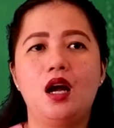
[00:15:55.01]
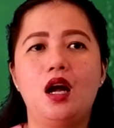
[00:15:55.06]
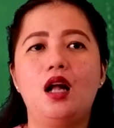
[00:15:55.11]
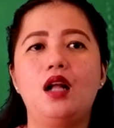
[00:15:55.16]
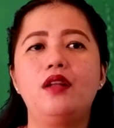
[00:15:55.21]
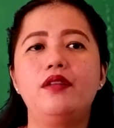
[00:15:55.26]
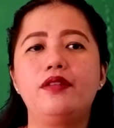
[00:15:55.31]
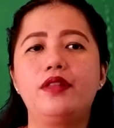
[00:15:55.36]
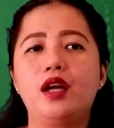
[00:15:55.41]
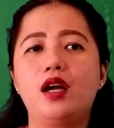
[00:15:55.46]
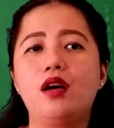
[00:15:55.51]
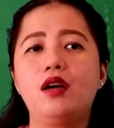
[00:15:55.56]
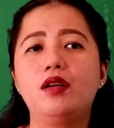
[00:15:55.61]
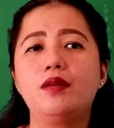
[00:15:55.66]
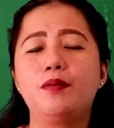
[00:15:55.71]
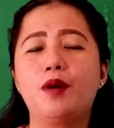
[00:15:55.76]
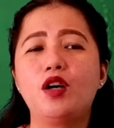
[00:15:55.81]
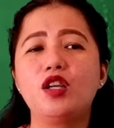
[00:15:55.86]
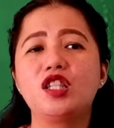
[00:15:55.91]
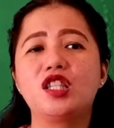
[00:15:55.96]

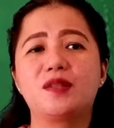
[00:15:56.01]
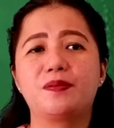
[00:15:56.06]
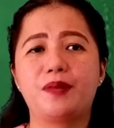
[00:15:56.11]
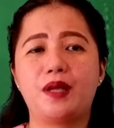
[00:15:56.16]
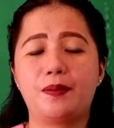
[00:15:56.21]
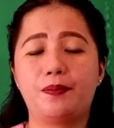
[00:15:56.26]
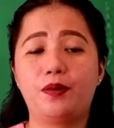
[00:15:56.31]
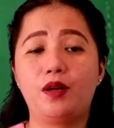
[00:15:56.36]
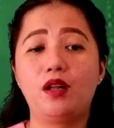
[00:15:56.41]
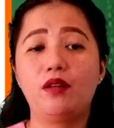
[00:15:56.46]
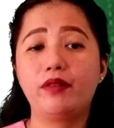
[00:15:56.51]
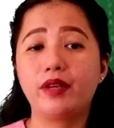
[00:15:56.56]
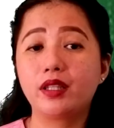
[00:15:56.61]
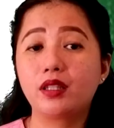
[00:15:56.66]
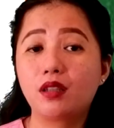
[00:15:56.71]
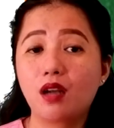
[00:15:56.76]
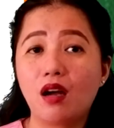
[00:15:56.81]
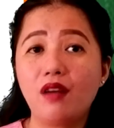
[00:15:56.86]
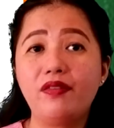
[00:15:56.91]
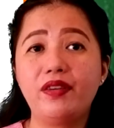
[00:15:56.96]
Although most people
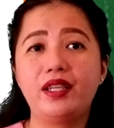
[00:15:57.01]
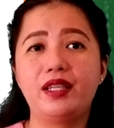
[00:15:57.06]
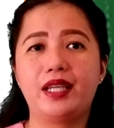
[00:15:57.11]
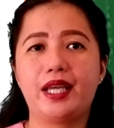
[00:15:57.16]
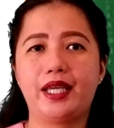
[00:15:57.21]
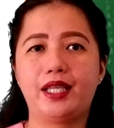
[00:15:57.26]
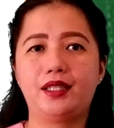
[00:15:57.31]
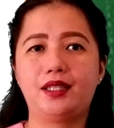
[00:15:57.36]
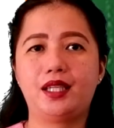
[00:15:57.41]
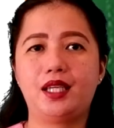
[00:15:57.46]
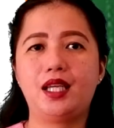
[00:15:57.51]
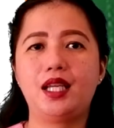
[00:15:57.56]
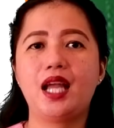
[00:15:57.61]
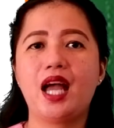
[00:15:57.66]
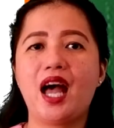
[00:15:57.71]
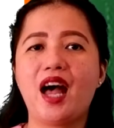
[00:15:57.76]
with COVID-19